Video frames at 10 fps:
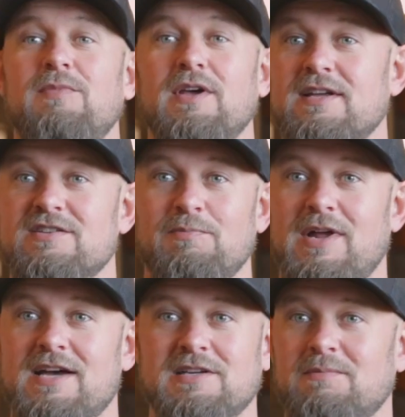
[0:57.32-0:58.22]
millions of
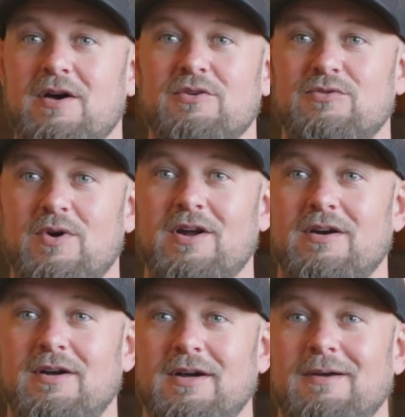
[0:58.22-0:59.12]
plastic bottles of
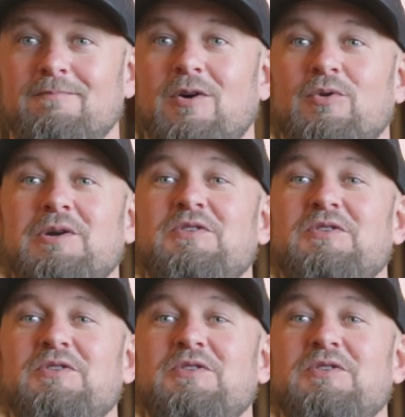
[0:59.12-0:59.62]
water, but we